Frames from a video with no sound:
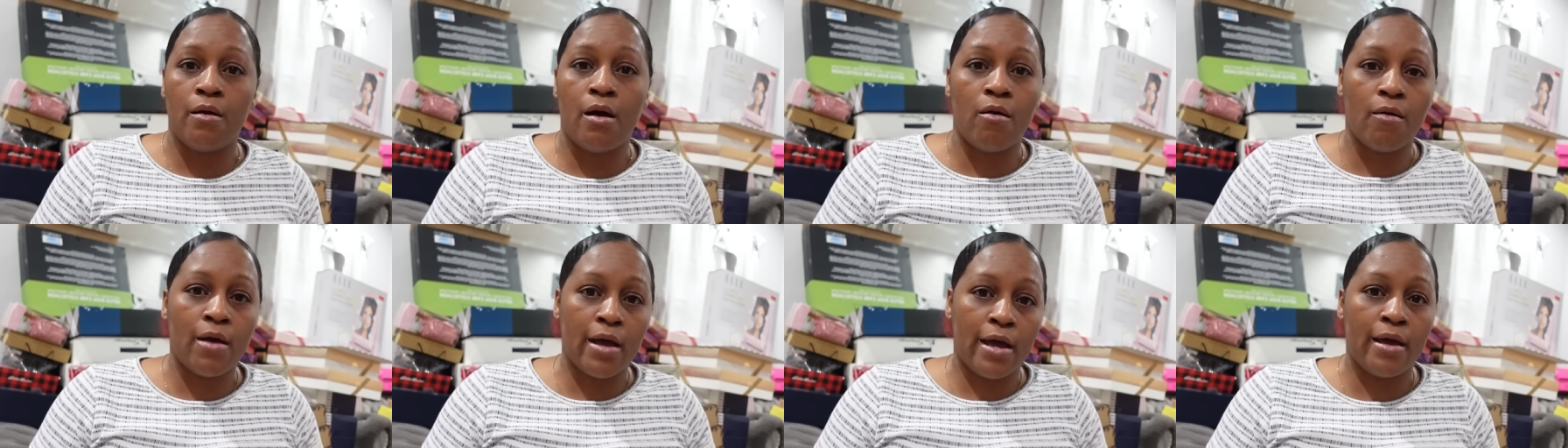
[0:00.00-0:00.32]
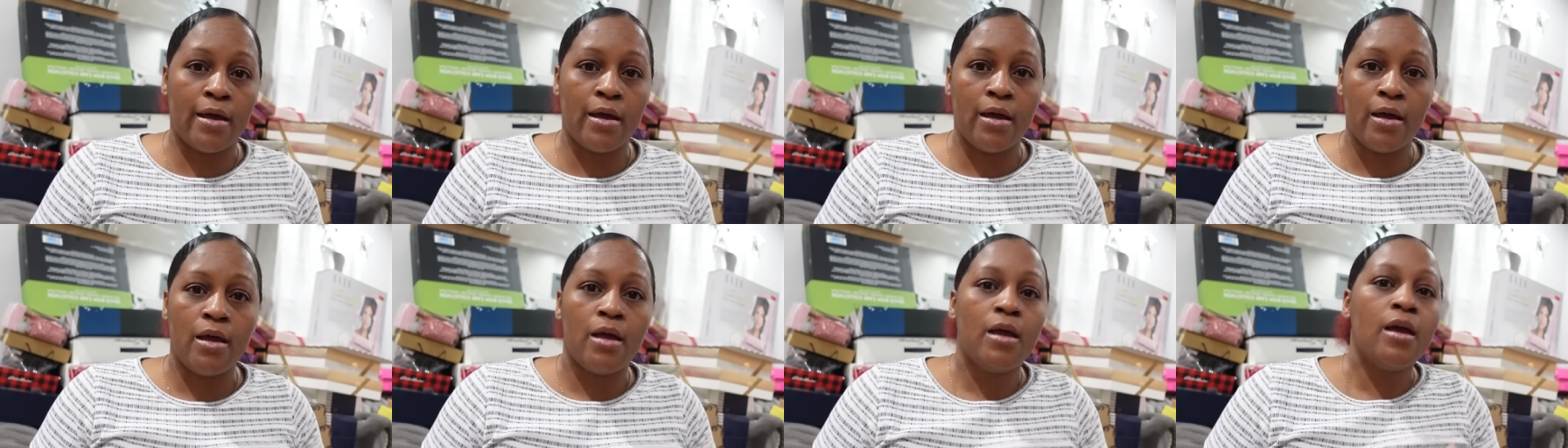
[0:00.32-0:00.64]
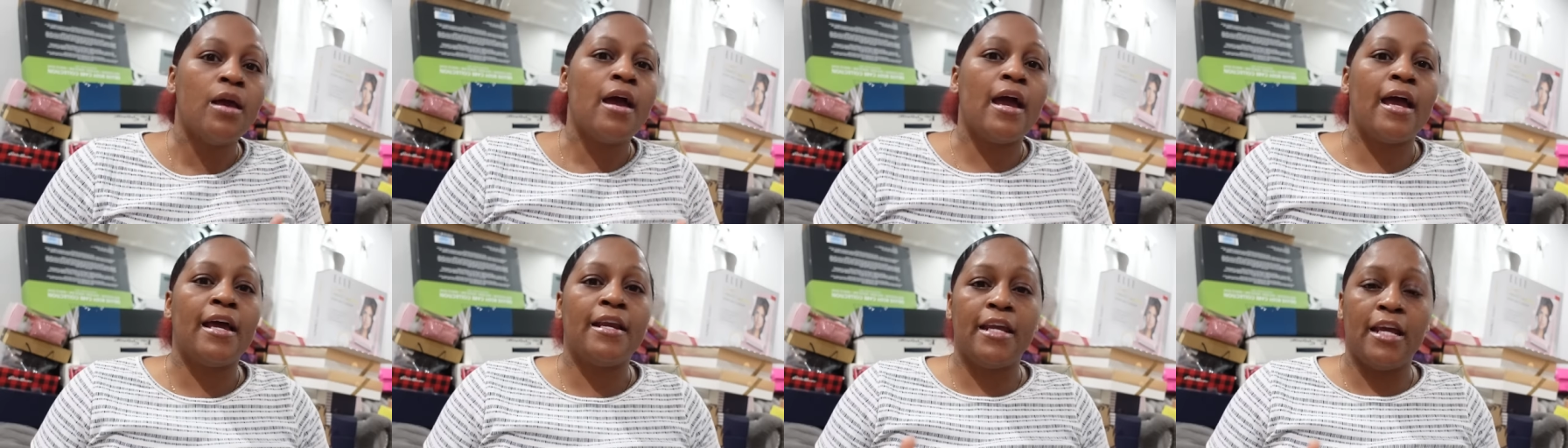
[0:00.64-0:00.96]
okay?
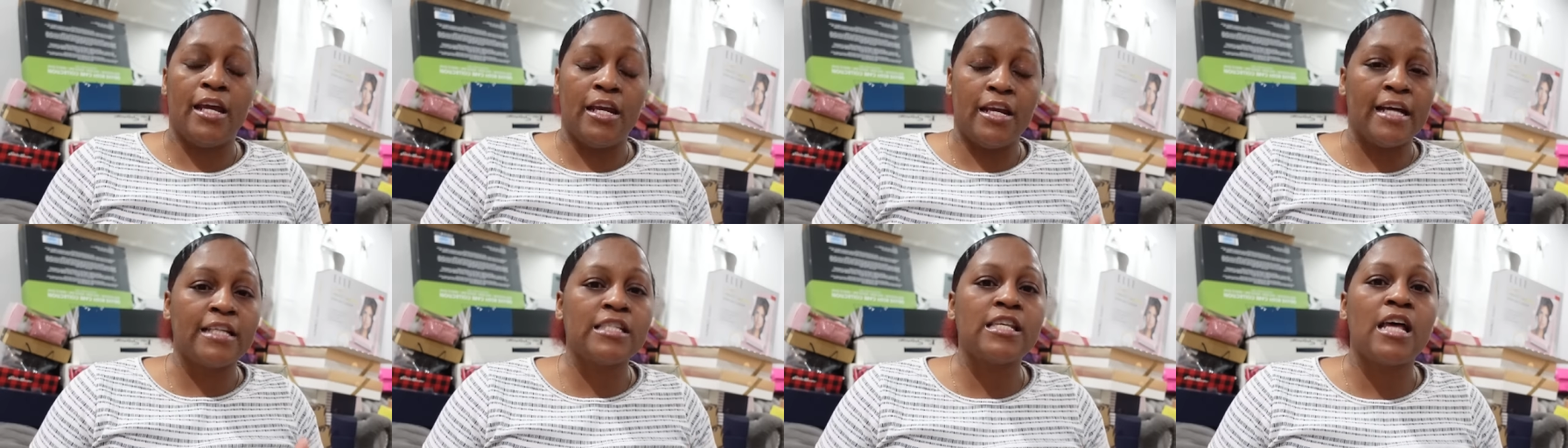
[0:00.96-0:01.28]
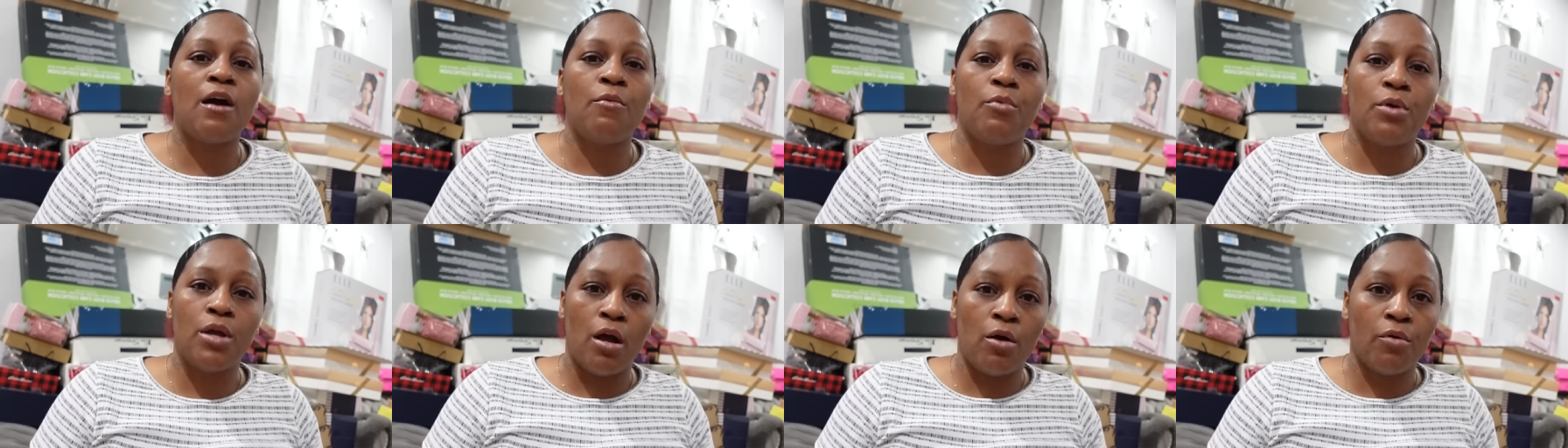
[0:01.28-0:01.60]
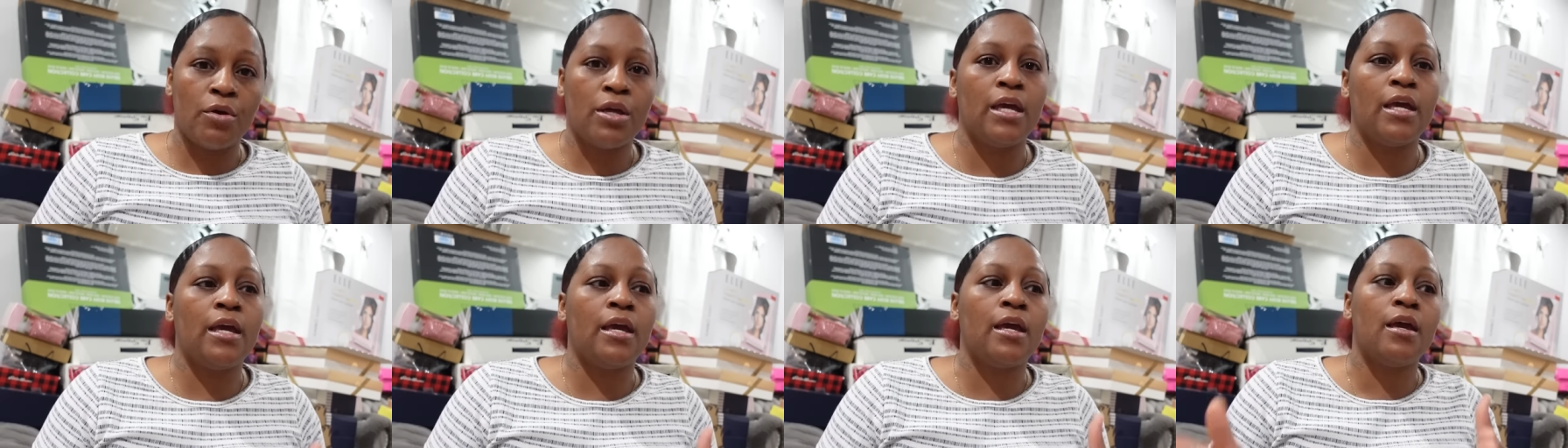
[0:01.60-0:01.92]
And then that's how we're
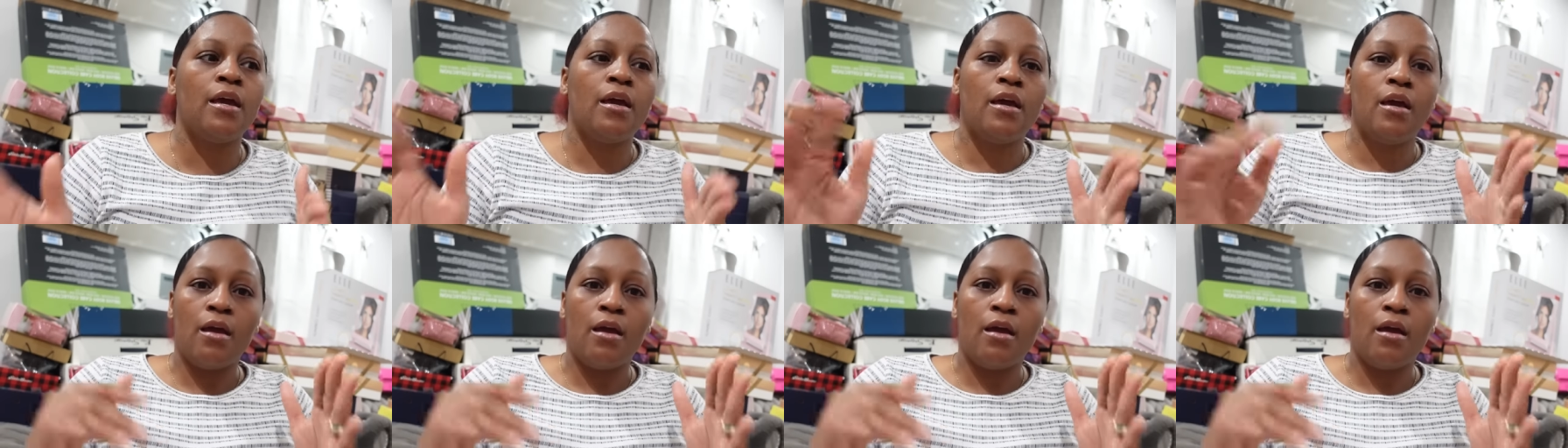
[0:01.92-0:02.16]
going to get,